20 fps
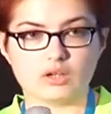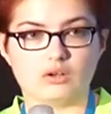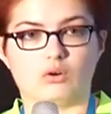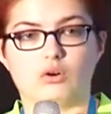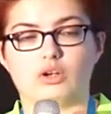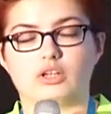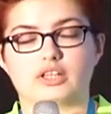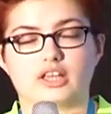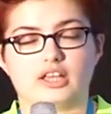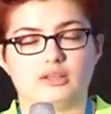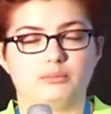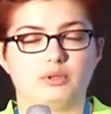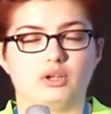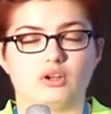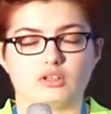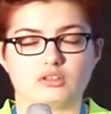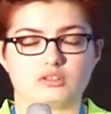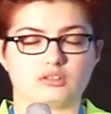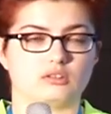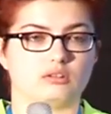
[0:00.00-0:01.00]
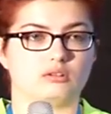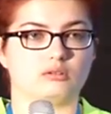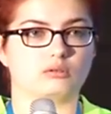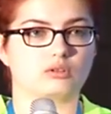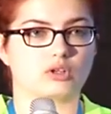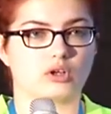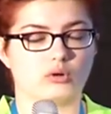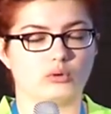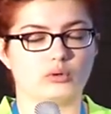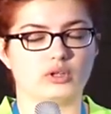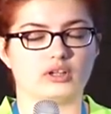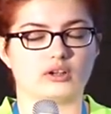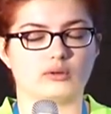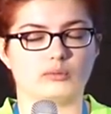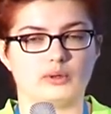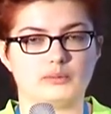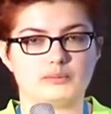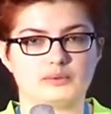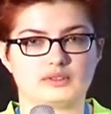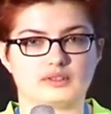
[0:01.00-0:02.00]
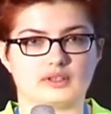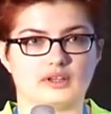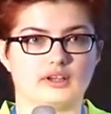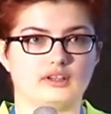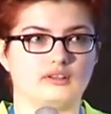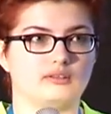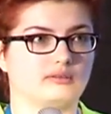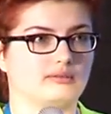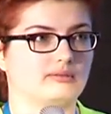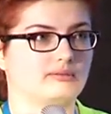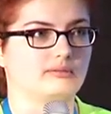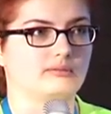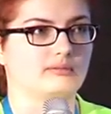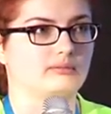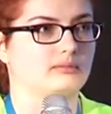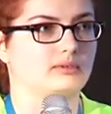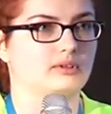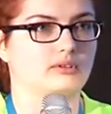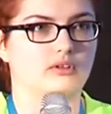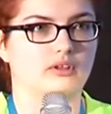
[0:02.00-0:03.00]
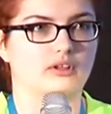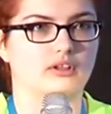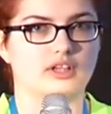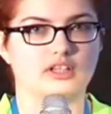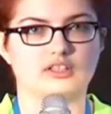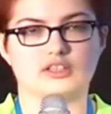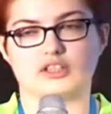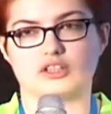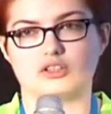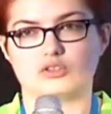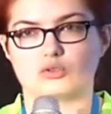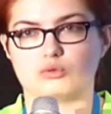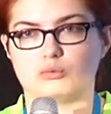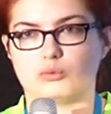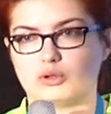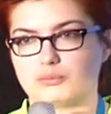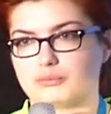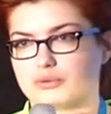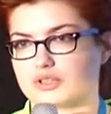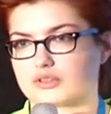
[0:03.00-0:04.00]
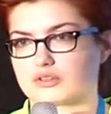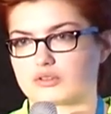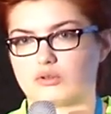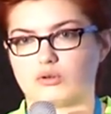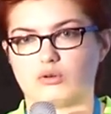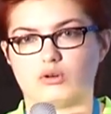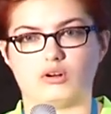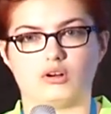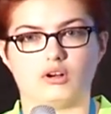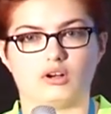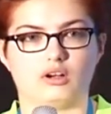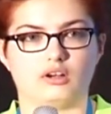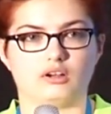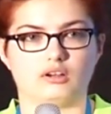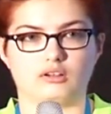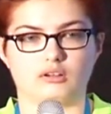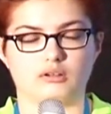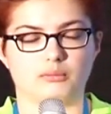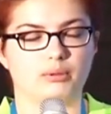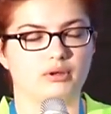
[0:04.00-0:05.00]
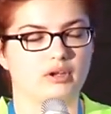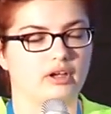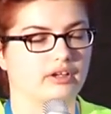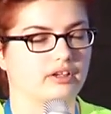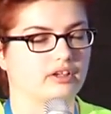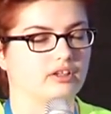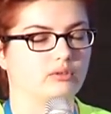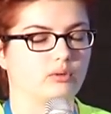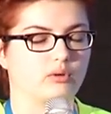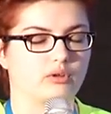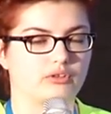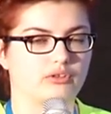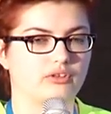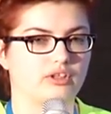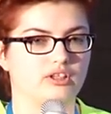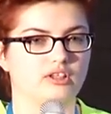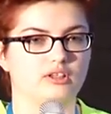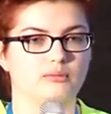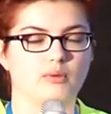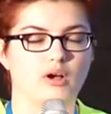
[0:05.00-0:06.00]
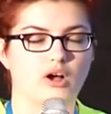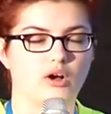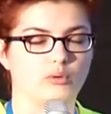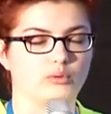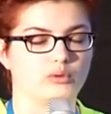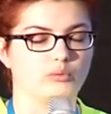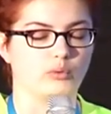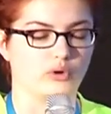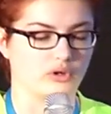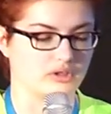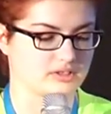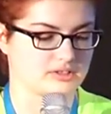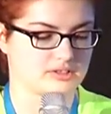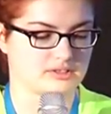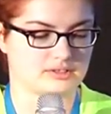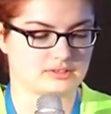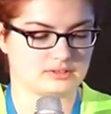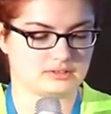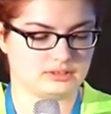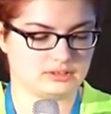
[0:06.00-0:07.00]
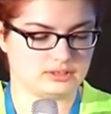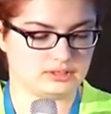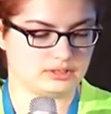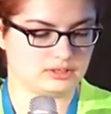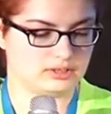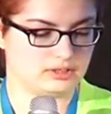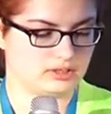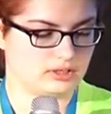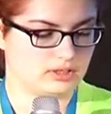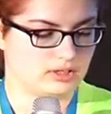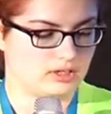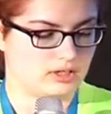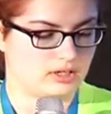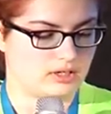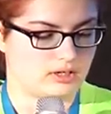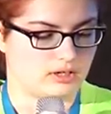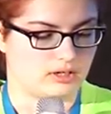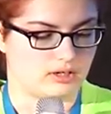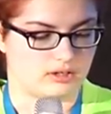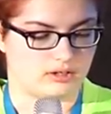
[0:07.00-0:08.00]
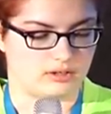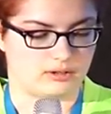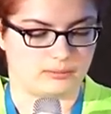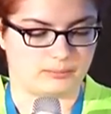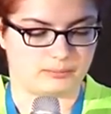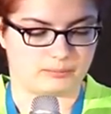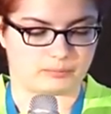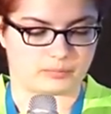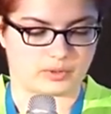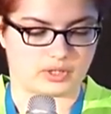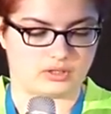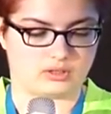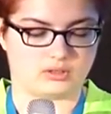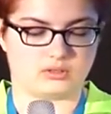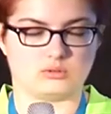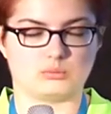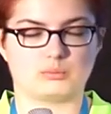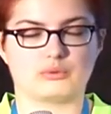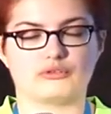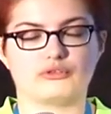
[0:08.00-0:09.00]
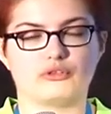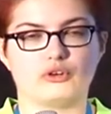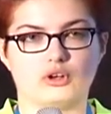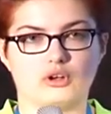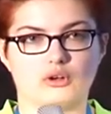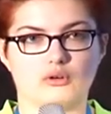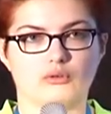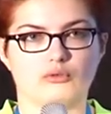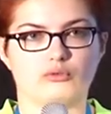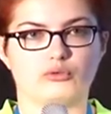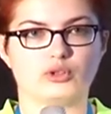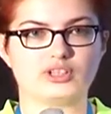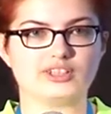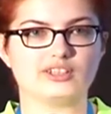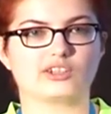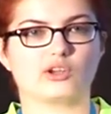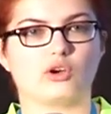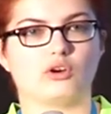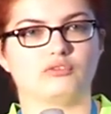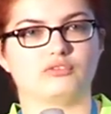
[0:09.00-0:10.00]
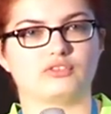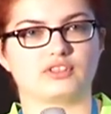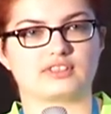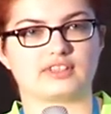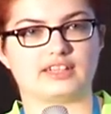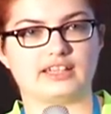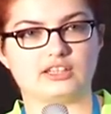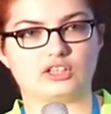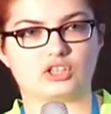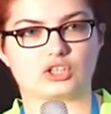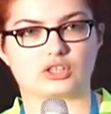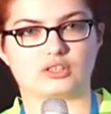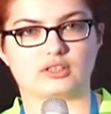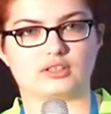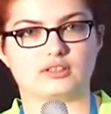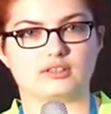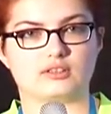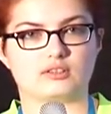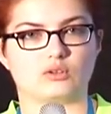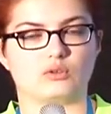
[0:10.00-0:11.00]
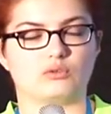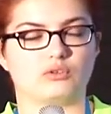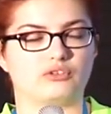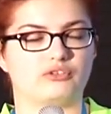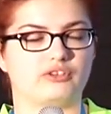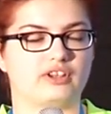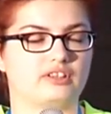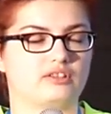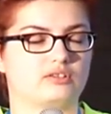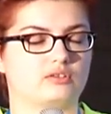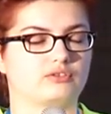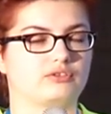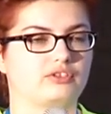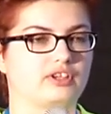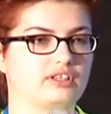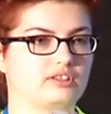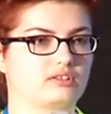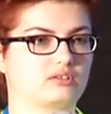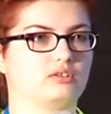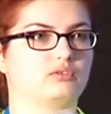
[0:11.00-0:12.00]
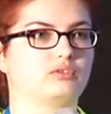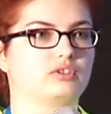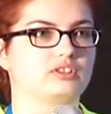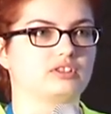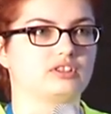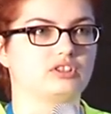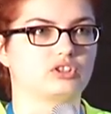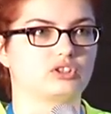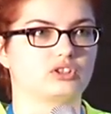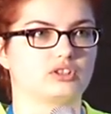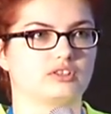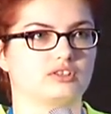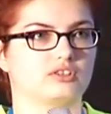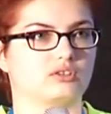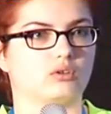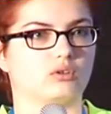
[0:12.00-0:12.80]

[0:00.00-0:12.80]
Or it can be also coding a website, getting into WordPress core, a plugin or a theme, how it works. You prefer written conversations over face-to-face conversations